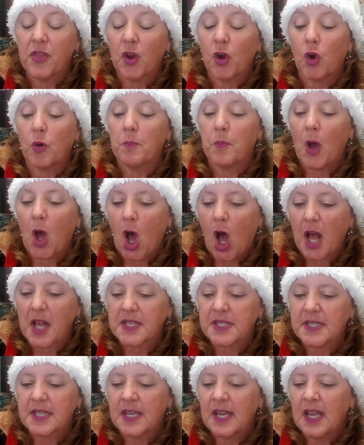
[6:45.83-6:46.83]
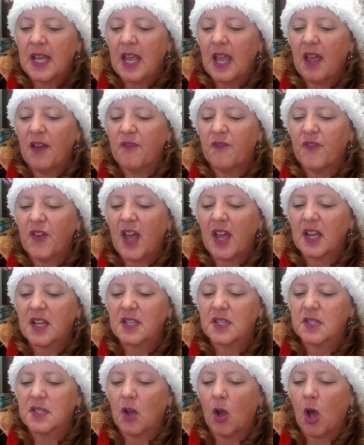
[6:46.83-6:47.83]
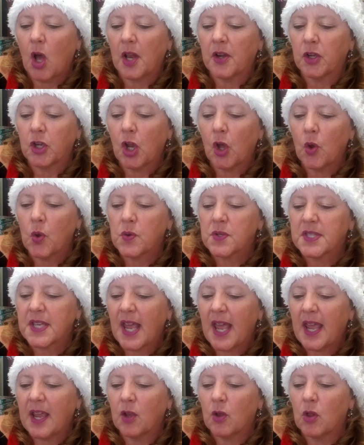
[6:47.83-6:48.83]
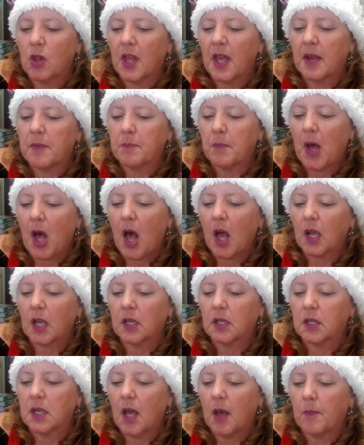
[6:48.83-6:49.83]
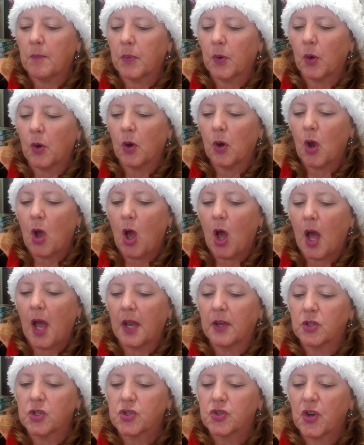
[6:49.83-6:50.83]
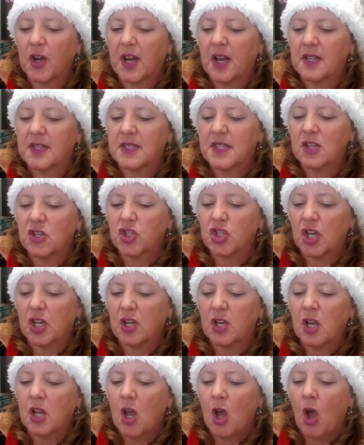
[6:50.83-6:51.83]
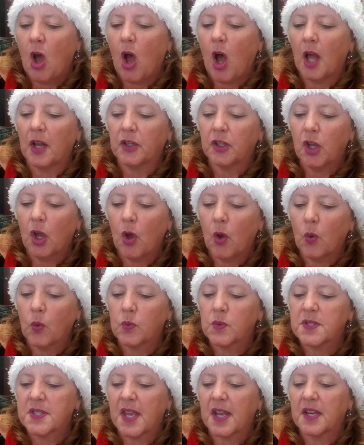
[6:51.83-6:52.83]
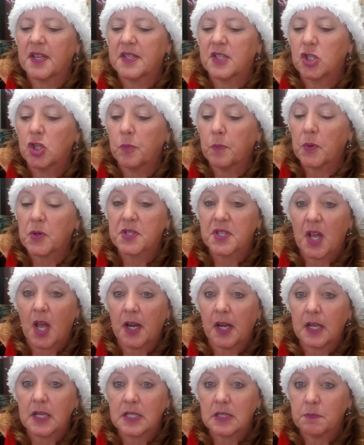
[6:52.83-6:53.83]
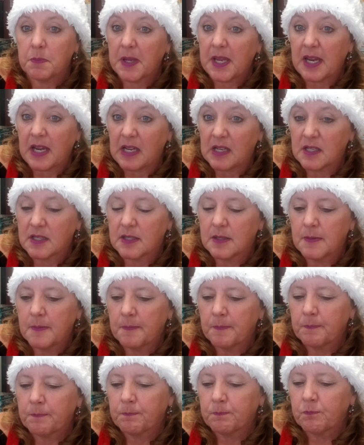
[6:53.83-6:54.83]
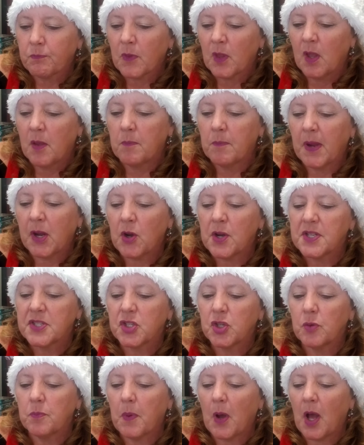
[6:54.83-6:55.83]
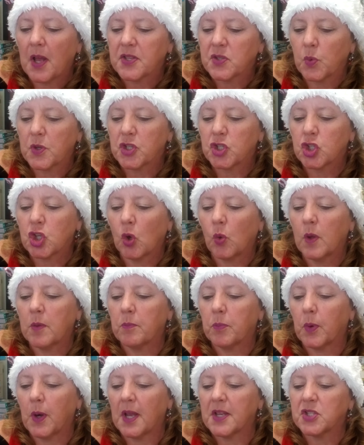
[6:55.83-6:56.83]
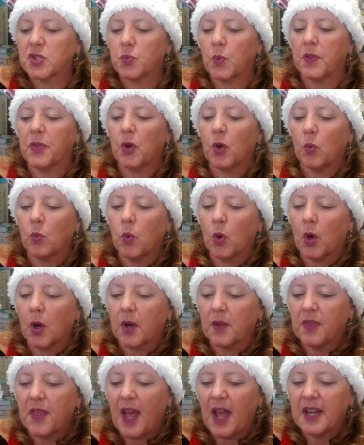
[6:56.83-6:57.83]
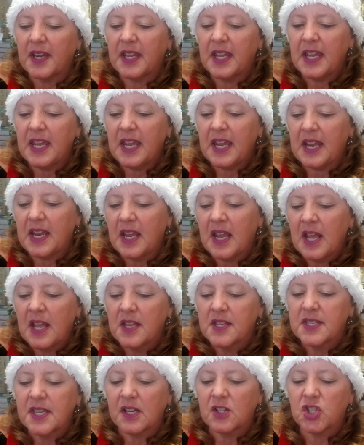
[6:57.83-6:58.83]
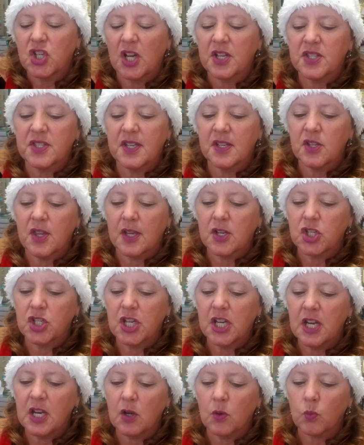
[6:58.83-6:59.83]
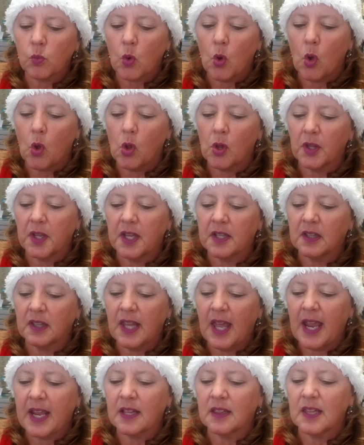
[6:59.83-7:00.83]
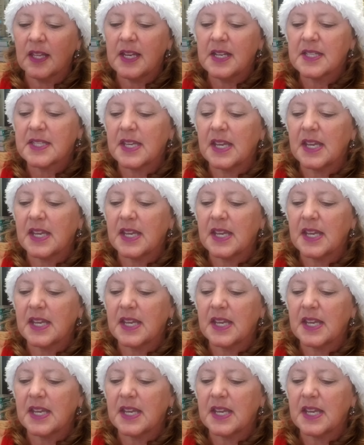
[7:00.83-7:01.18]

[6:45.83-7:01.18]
boss, Effects on Nose Angle and Mach Number on Transition on Cones at Supersonic Speed. Mary's new boss was so impressed with her work that he suggested that she enroll in Langley's